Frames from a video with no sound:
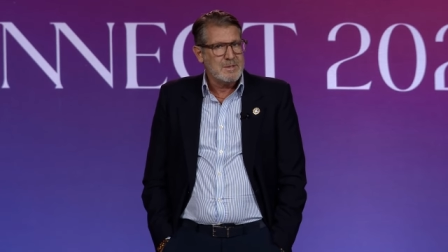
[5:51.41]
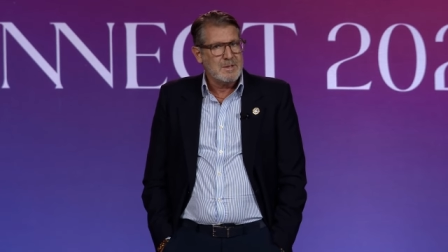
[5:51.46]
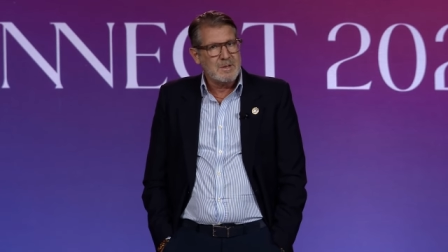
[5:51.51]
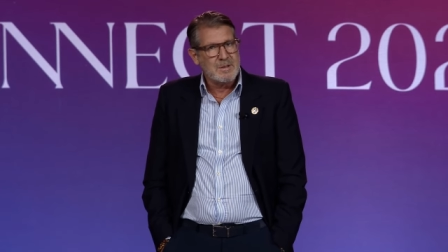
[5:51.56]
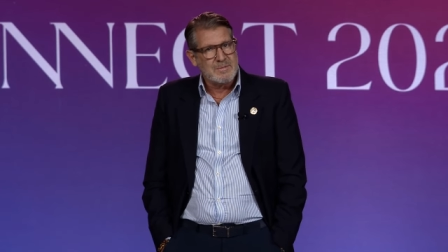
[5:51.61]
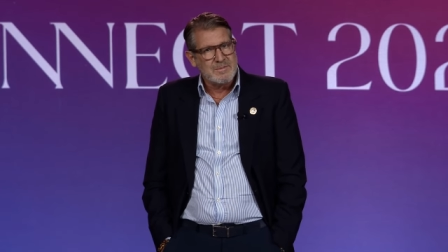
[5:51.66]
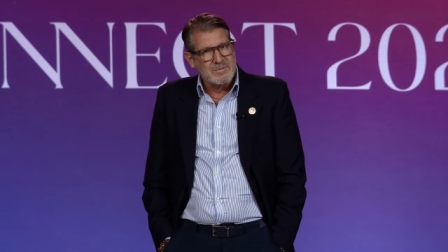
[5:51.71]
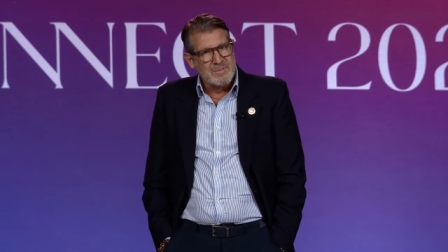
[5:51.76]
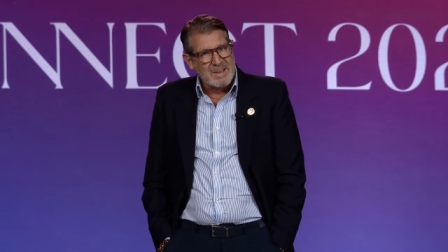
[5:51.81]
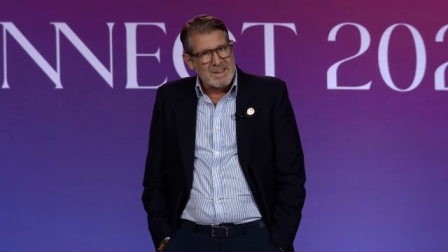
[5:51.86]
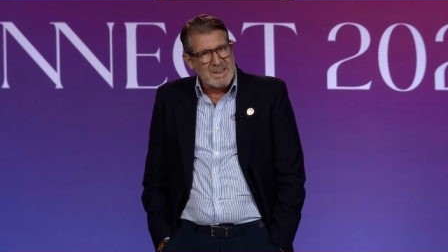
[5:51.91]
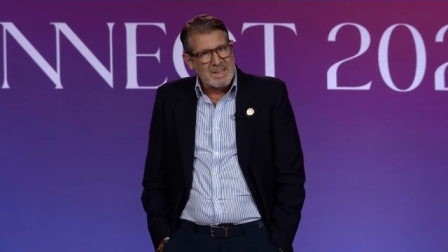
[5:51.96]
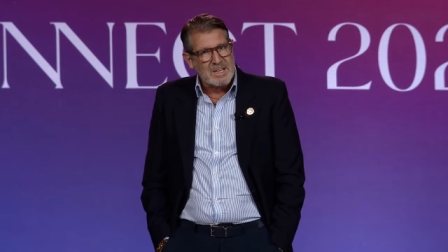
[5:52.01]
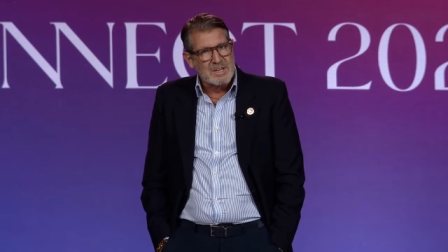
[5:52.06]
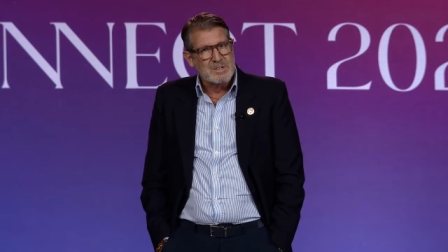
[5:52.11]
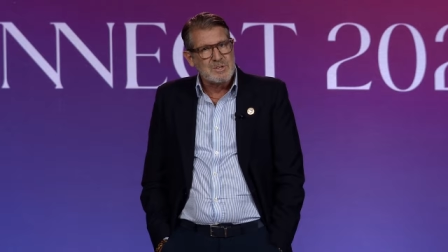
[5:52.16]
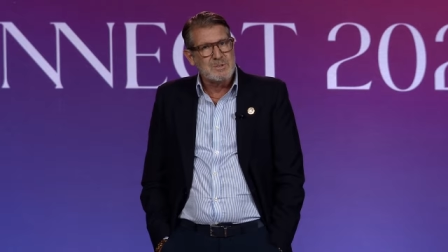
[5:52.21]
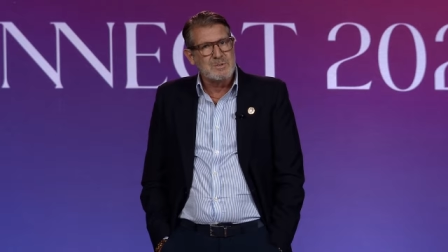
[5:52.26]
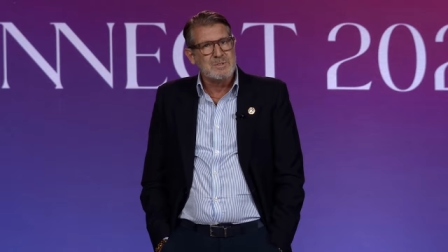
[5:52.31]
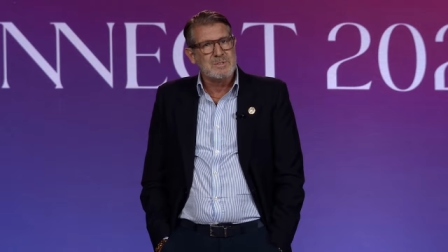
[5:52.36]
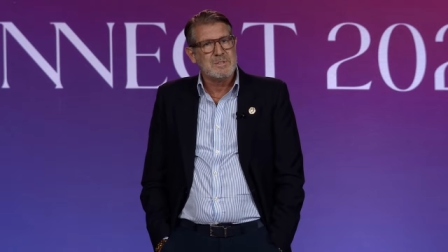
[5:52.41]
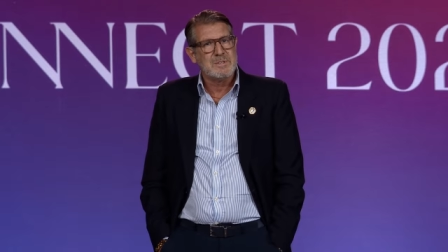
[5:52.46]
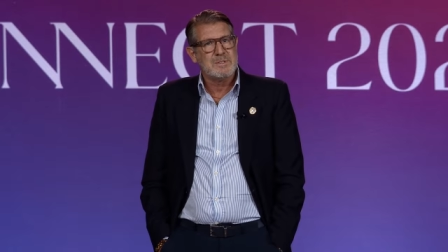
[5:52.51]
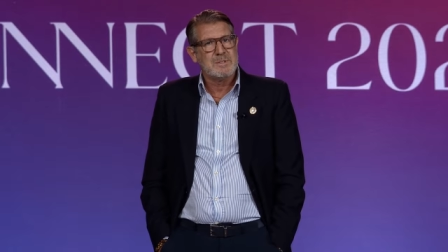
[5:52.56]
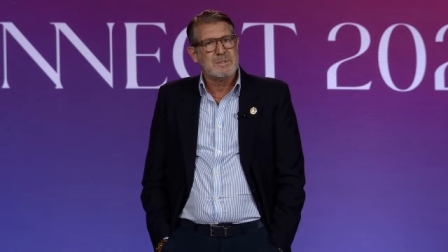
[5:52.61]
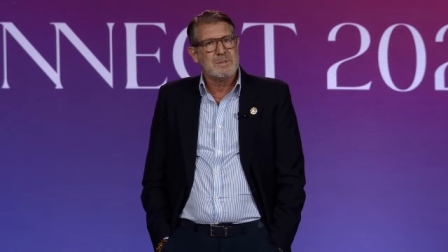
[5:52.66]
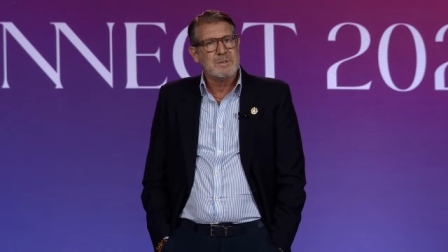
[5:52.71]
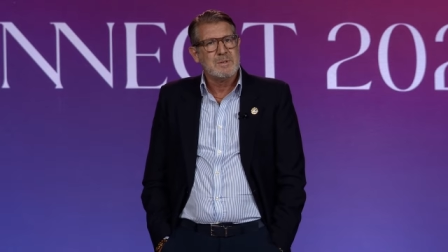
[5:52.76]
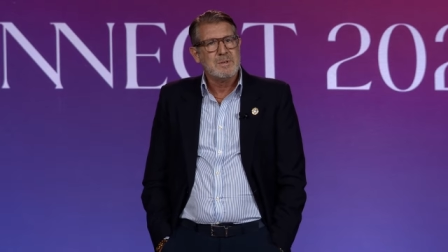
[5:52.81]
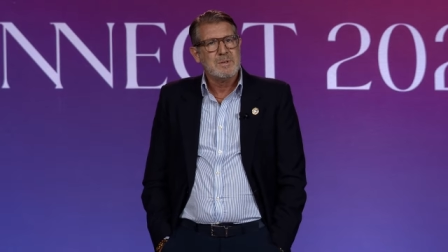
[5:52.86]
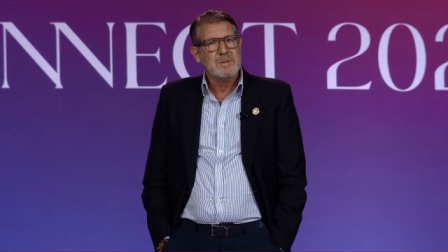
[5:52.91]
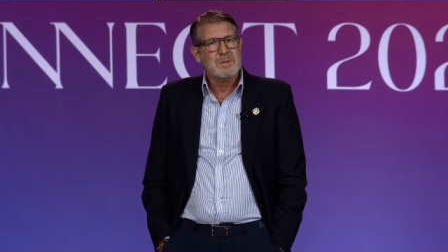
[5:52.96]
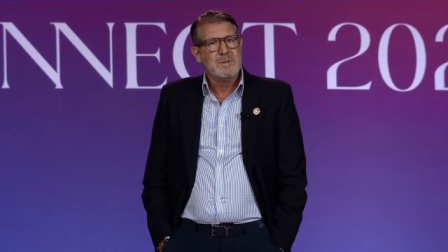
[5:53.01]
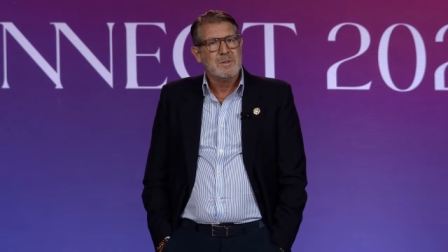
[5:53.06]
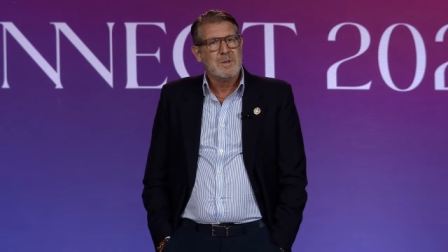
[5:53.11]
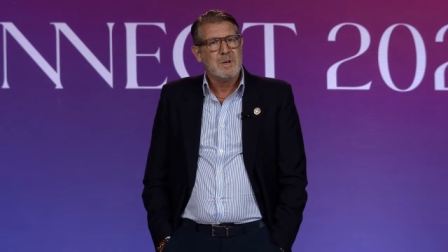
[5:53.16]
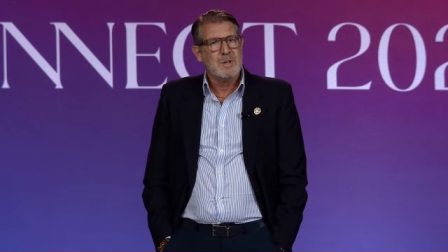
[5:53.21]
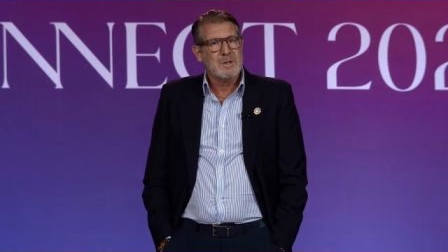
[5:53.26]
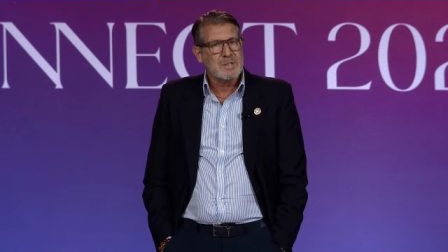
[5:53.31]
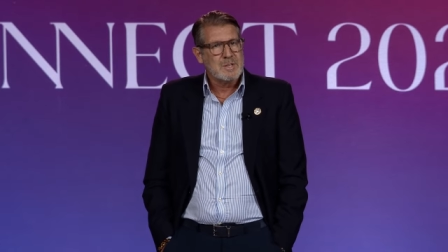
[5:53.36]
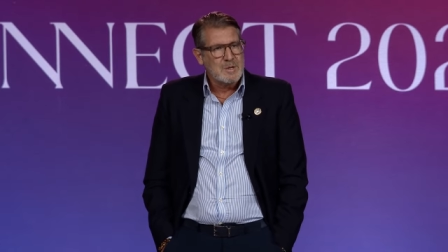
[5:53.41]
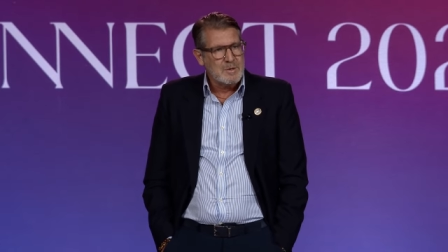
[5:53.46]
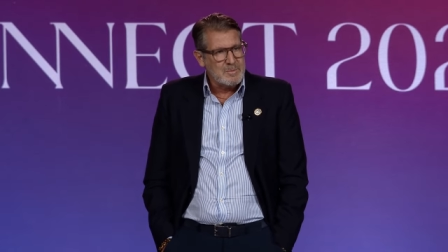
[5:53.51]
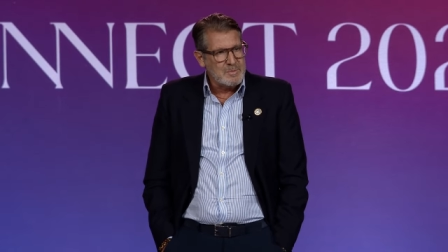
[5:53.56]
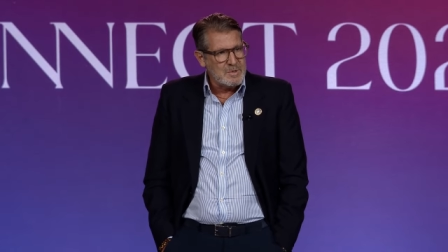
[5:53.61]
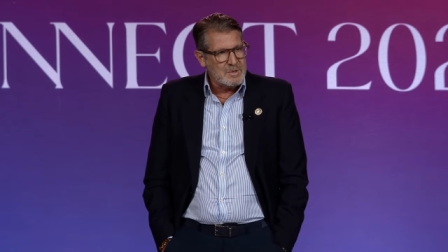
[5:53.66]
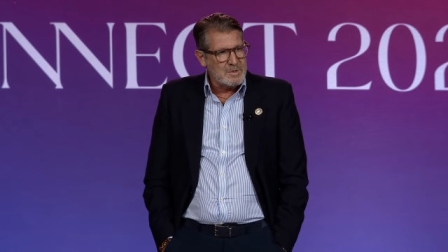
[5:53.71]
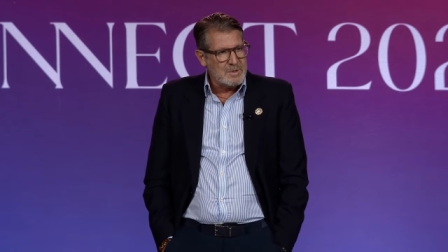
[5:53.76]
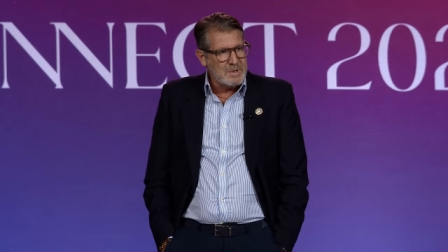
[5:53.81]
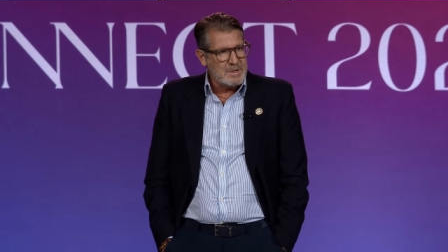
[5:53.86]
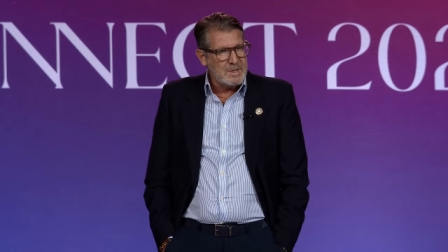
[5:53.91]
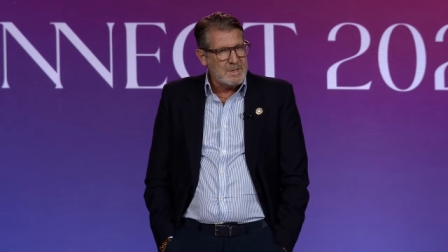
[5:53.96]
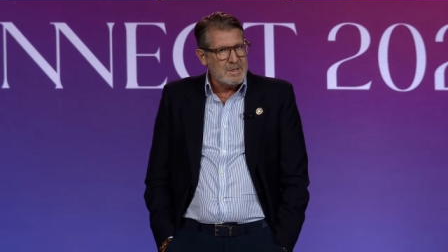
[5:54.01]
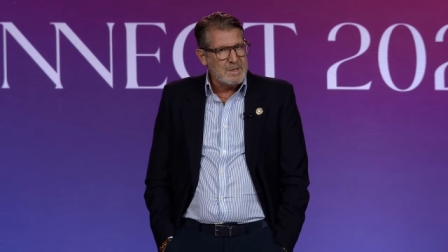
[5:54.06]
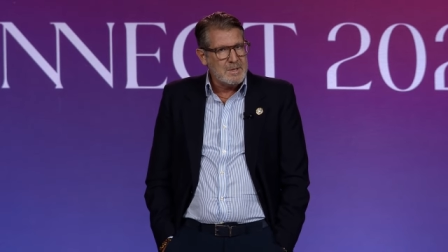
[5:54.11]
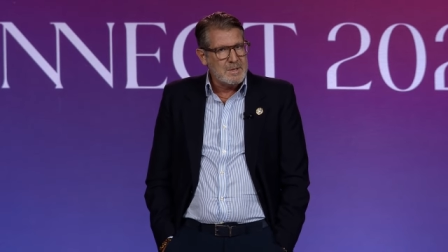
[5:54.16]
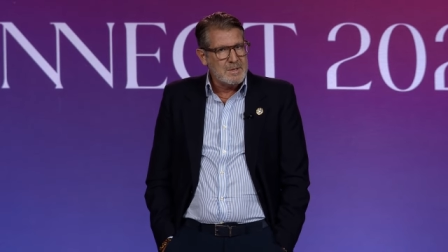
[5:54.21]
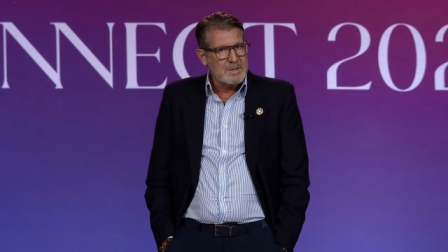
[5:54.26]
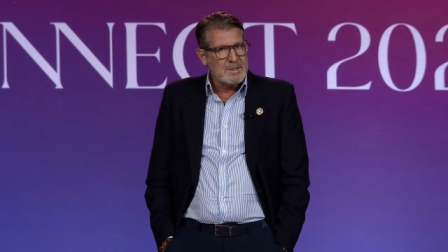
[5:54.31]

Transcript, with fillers: on financials, on community,